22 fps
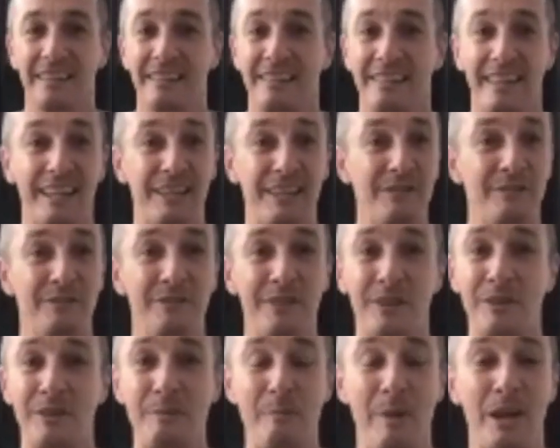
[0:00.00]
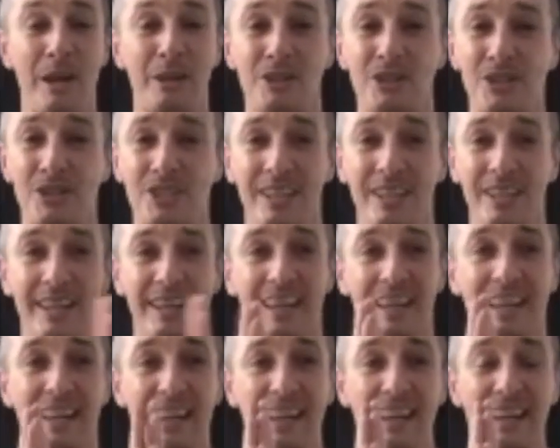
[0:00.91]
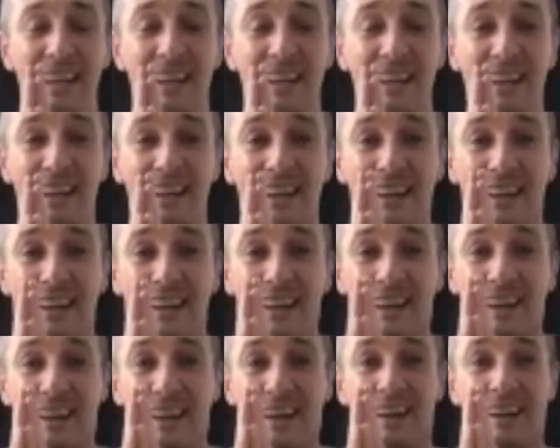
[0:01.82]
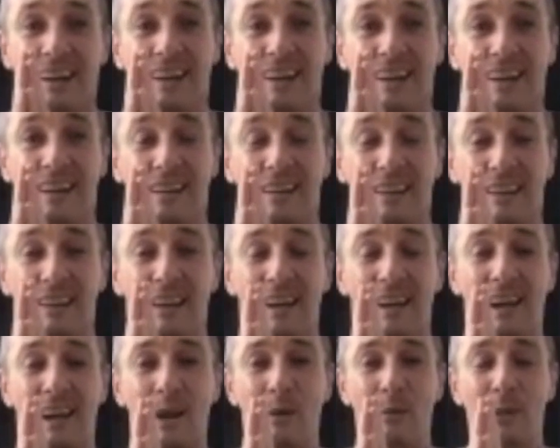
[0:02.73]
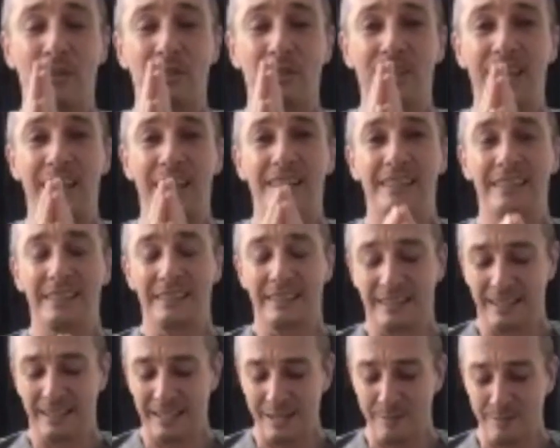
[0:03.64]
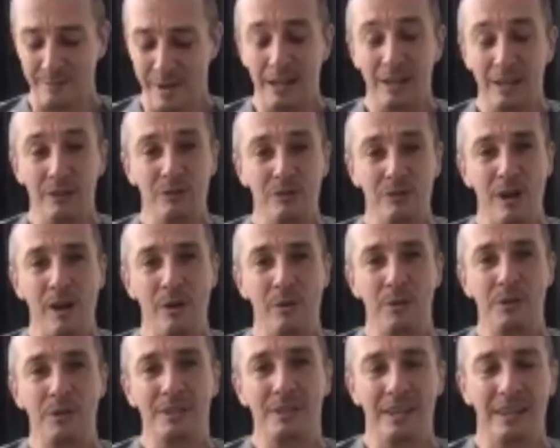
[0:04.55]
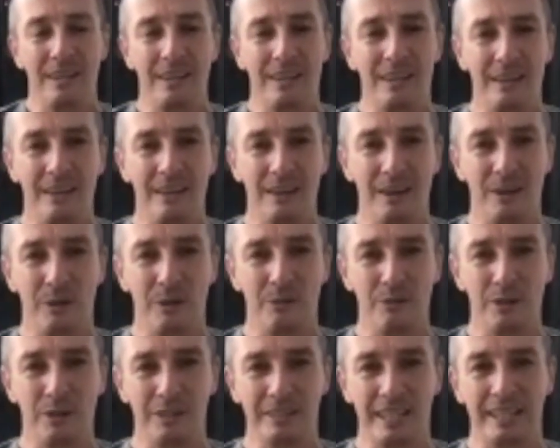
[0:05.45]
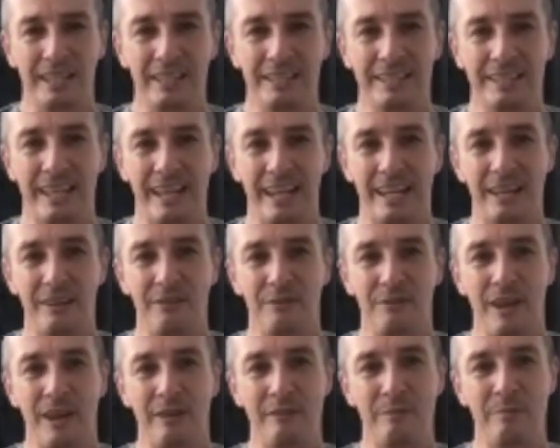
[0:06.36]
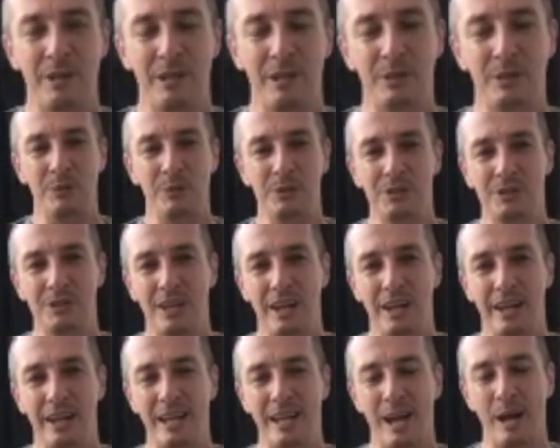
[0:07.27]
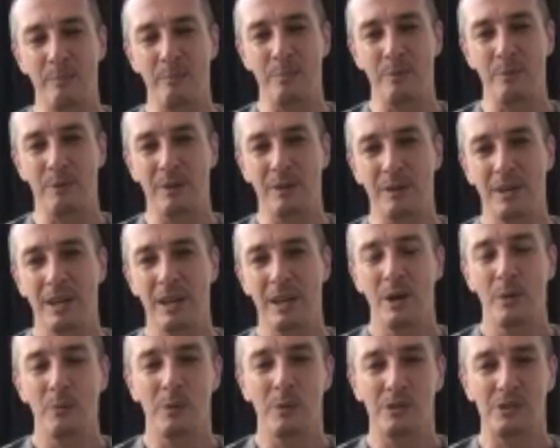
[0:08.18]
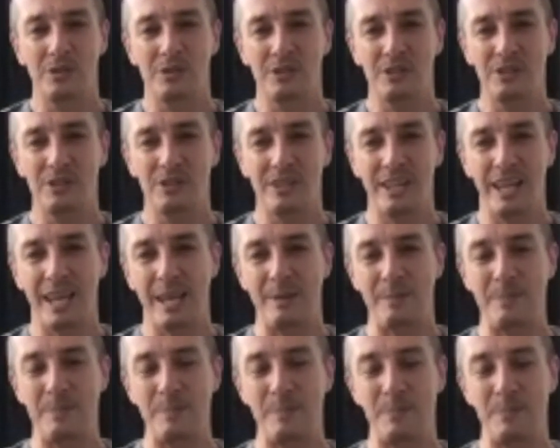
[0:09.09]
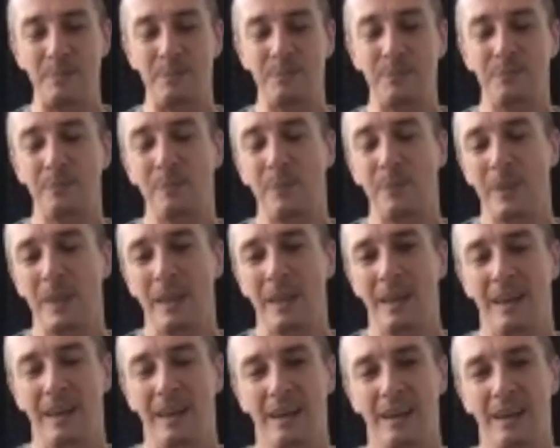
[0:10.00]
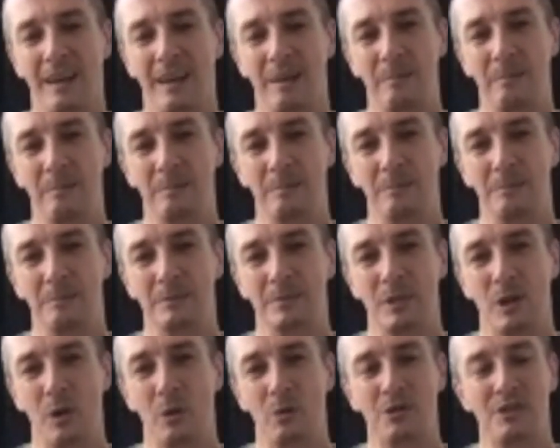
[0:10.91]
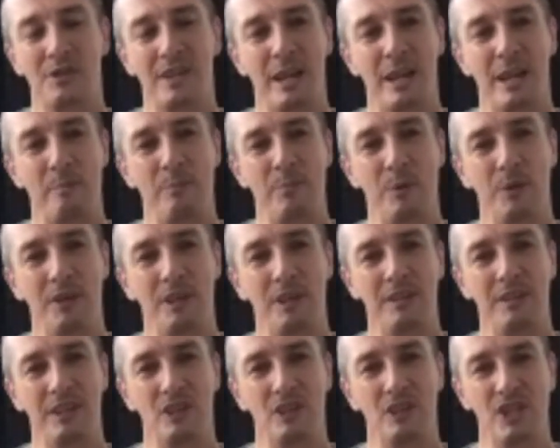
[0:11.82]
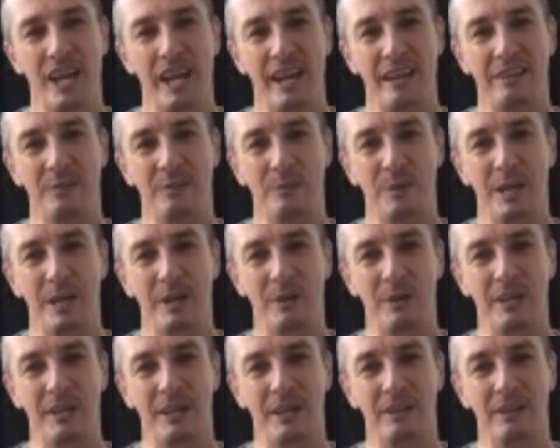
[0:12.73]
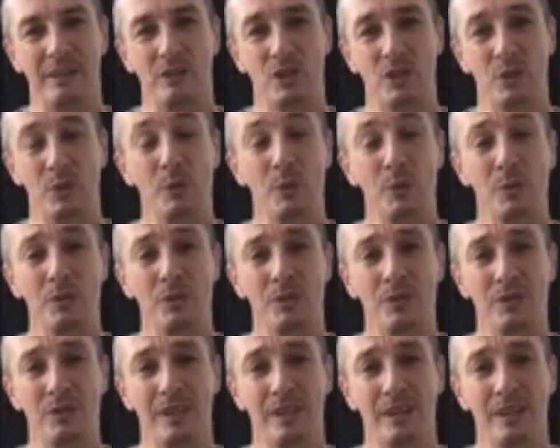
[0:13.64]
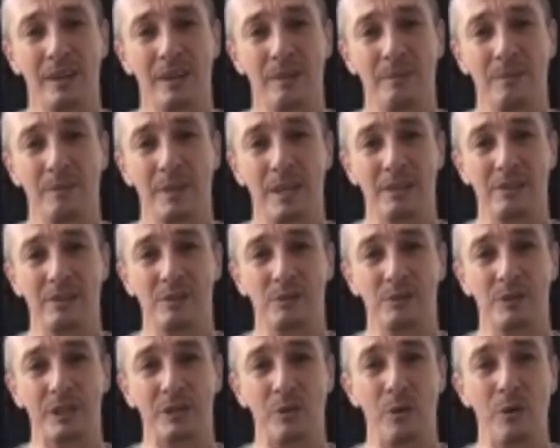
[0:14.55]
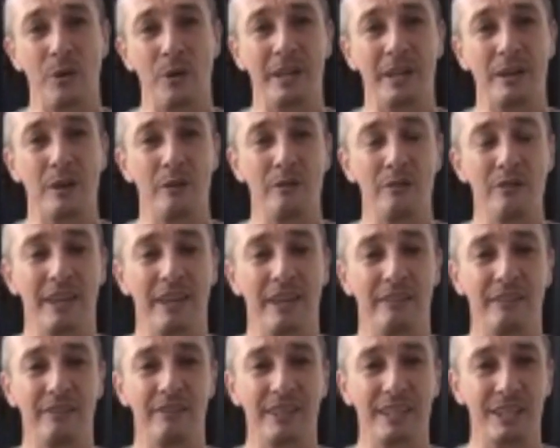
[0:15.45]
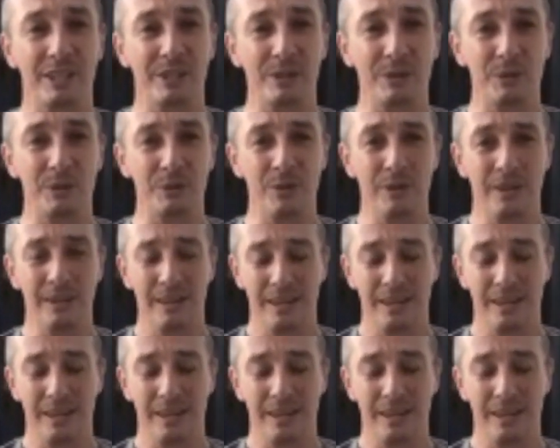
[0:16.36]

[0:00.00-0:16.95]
thank you very much. I will send an email around over Ticketailer for everybody has signed up with the same notes that I put in the chat, where you can choose. There's a recording of that video.